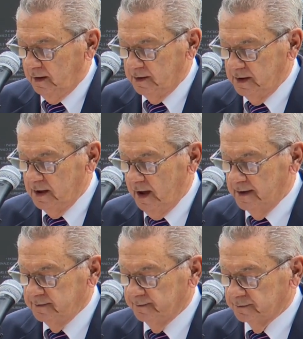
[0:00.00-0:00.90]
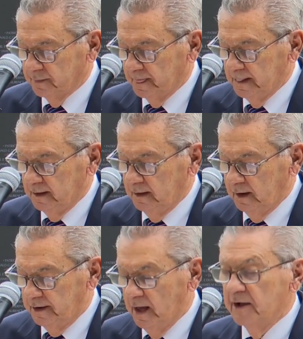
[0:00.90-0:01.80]
in the end,
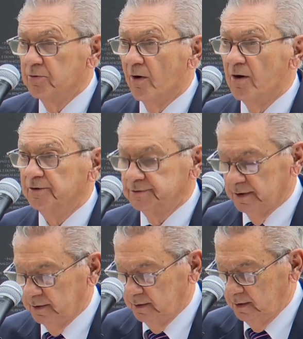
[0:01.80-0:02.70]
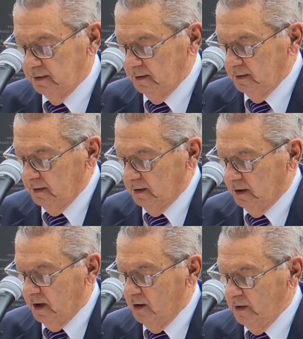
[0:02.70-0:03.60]
and I quote,
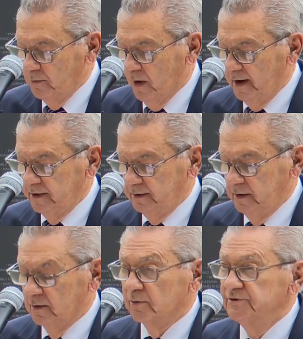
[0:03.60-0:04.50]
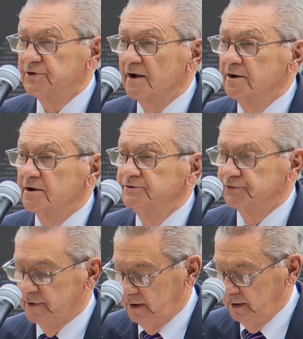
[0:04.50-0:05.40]
all we wanted was our
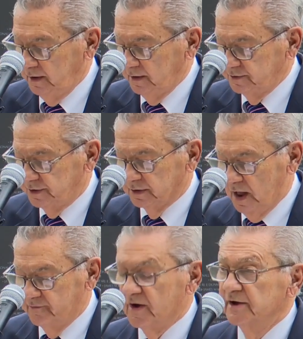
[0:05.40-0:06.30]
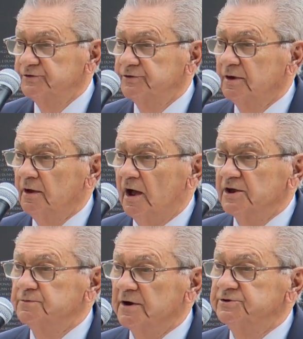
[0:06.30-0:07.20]
country to love us
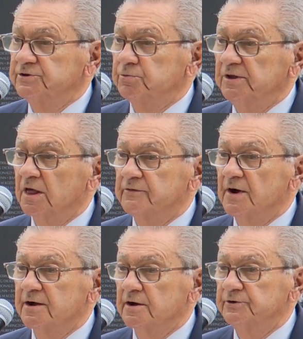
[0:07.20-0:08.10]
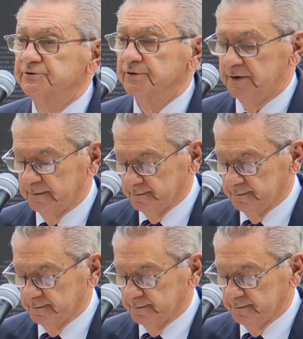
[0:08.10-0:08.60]
as much as we love our country.